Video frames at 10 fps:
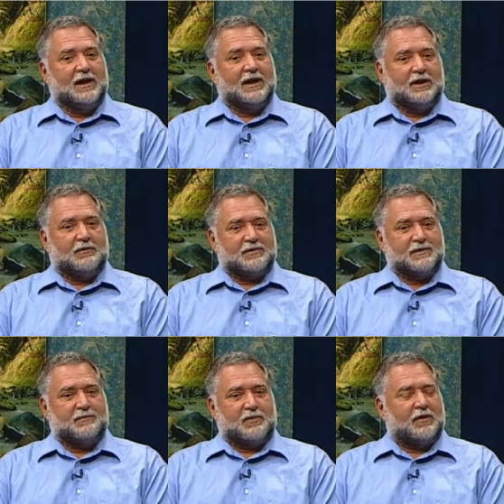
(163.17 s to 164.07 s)
you know, it was
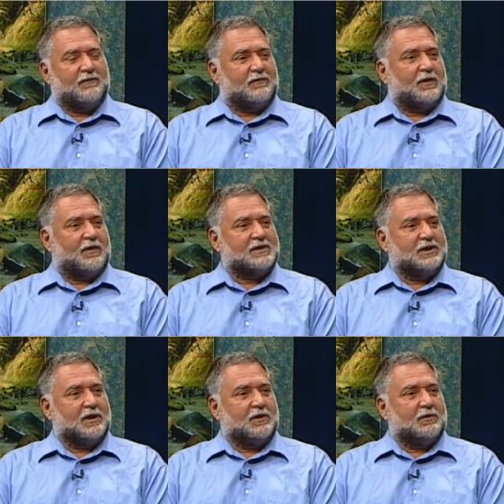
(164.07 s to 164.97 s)
important for us to
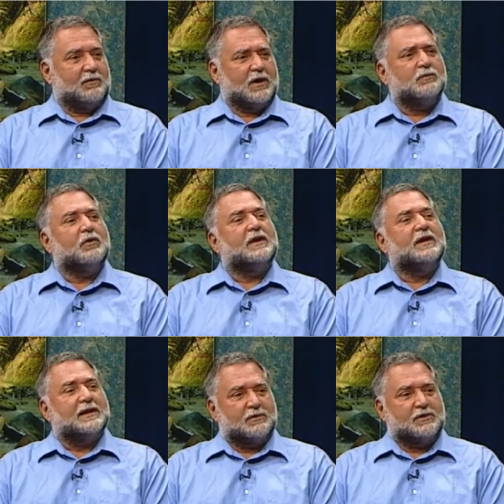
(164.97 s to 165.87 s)
know what
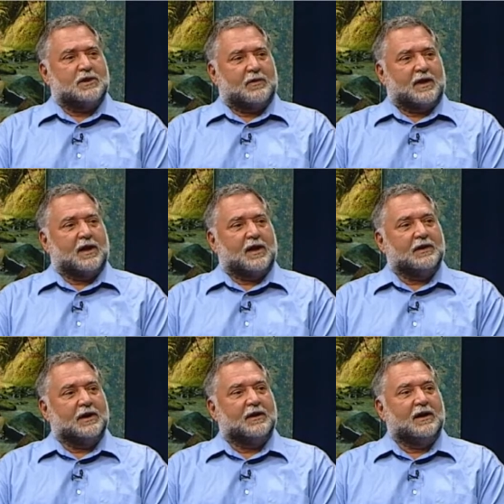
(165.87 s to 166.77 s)
really was going on
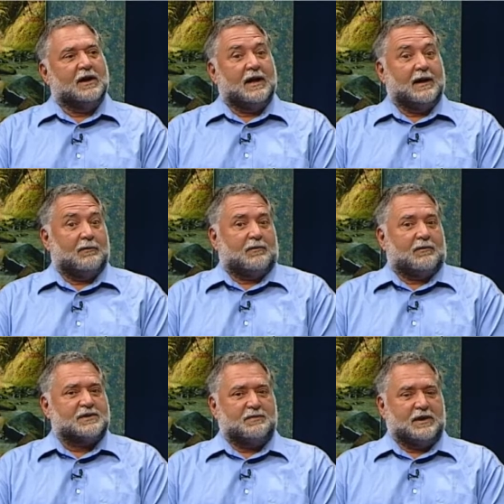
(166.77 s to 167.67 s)
there and what
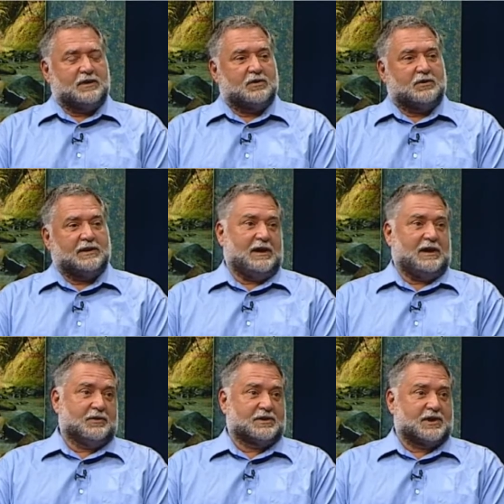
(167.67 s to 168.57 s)
wasn't being told
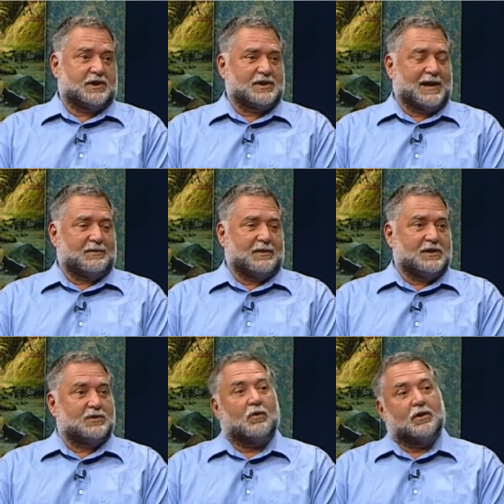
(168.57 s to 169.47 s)
either to the
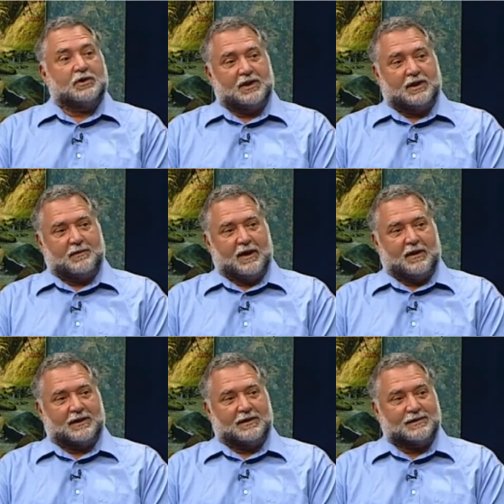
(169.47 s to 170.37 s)
Japanese or to the
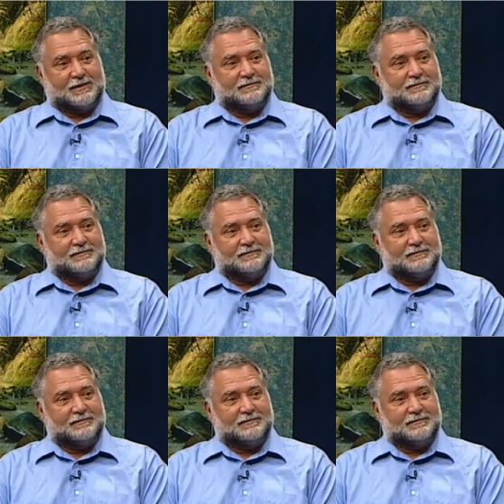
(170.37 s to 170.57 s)
Americans